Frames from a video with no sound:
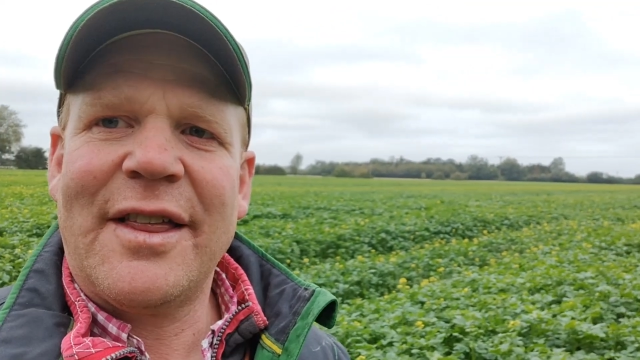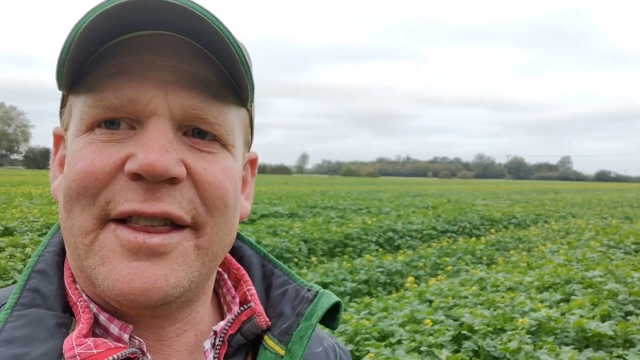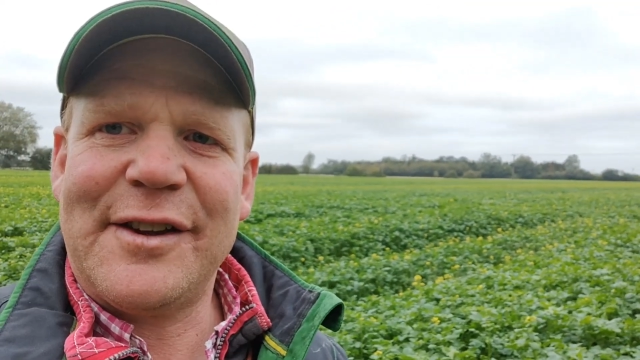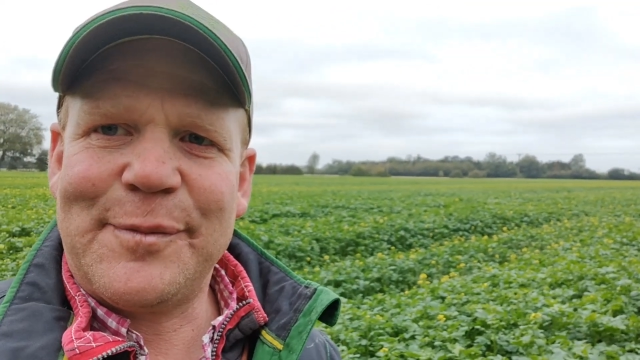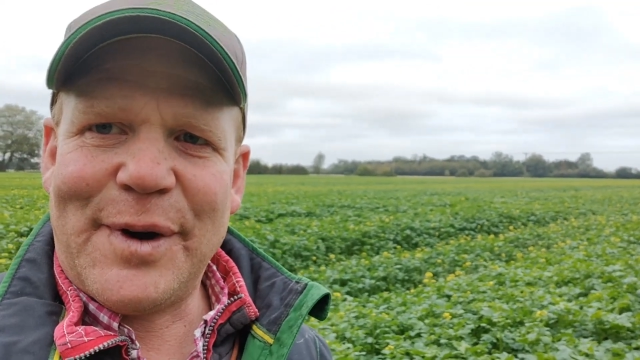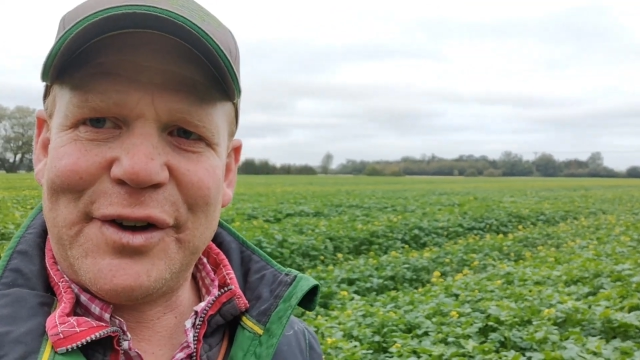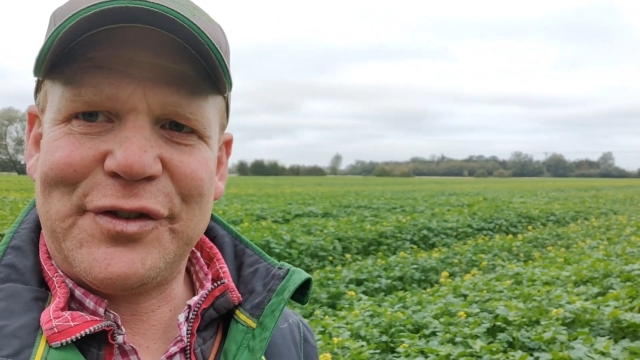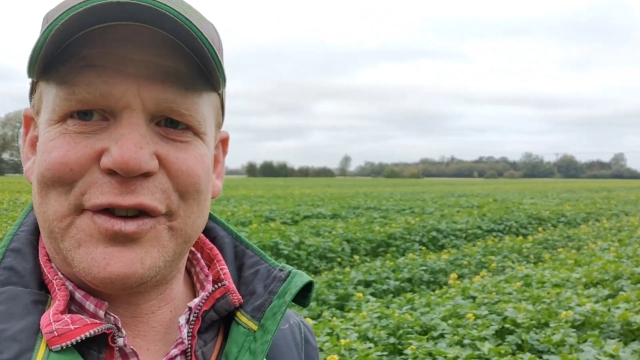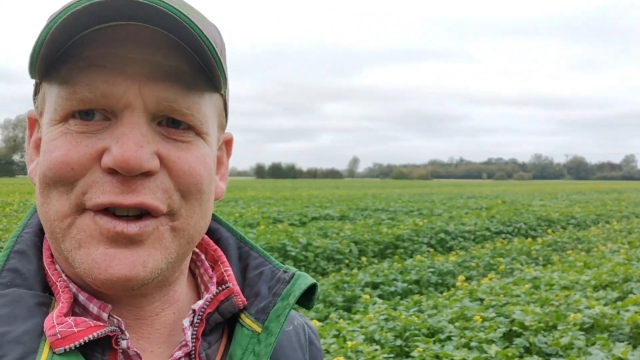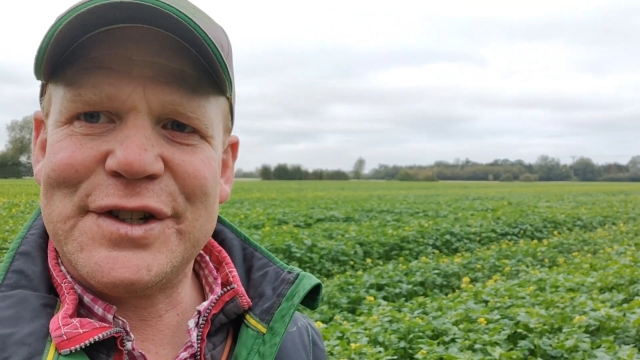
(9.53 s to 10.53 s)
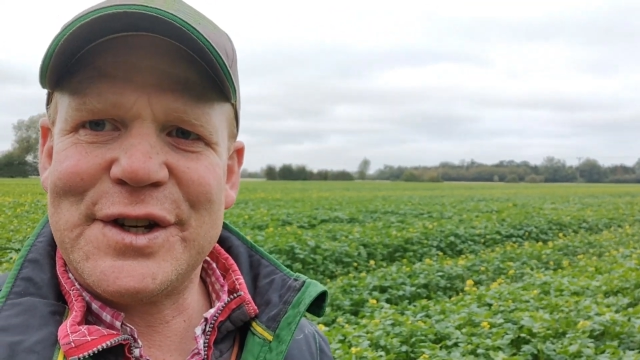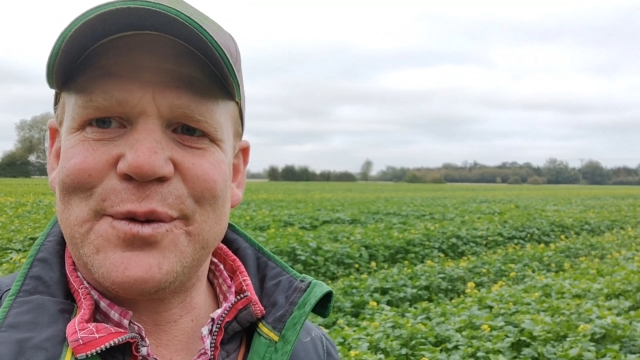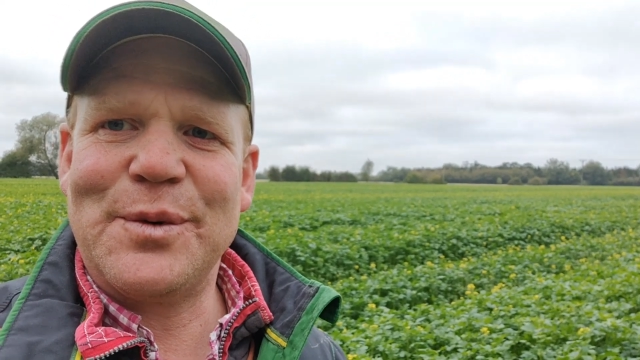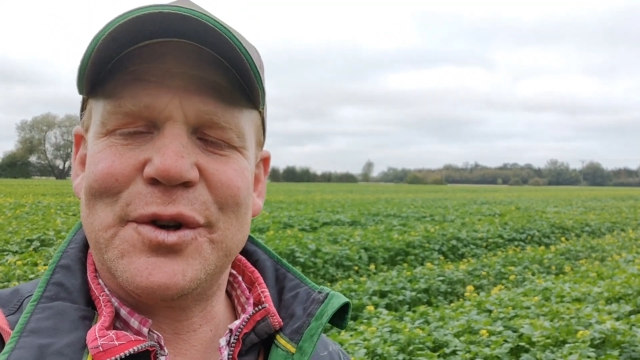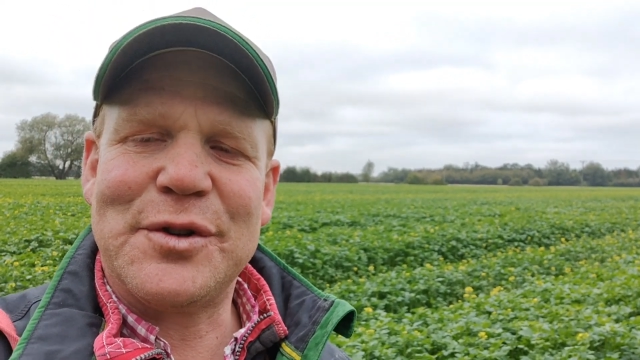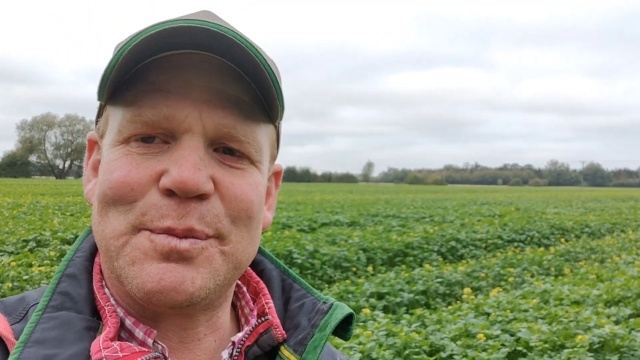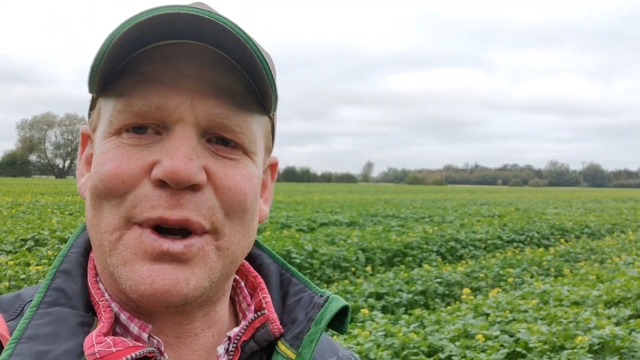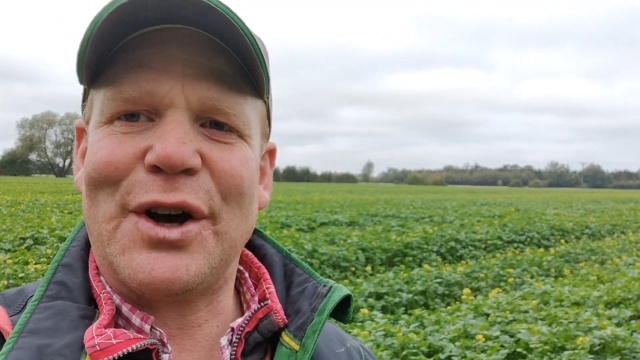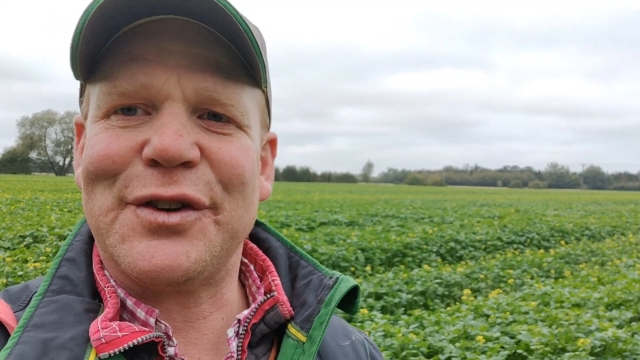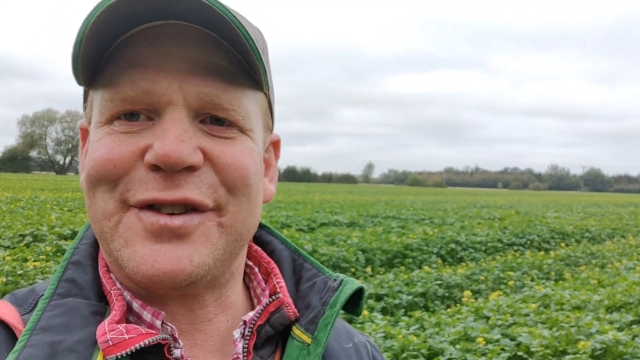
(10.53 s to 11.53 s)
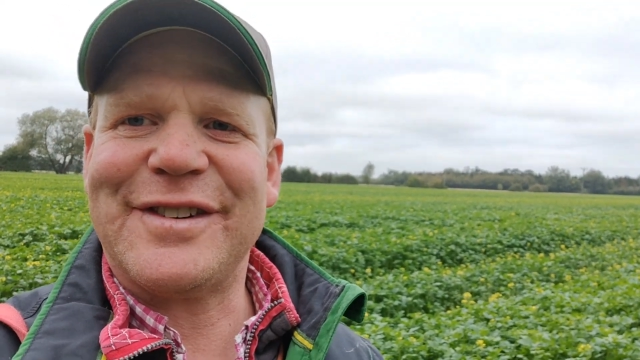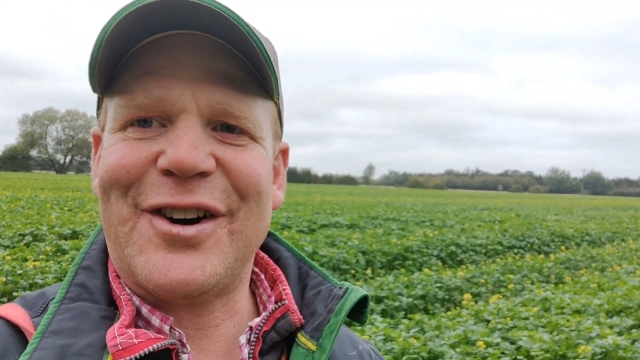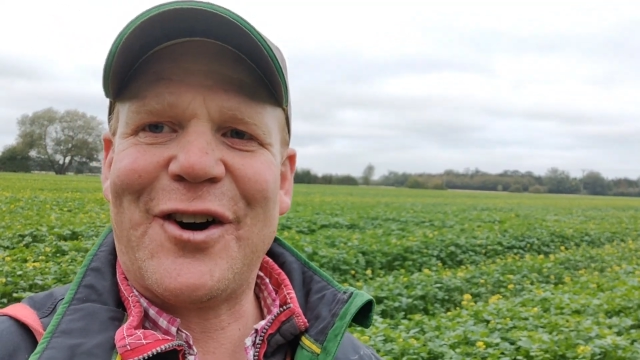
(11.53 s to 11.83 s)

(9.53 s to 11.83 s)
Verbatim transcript: This mustard was planted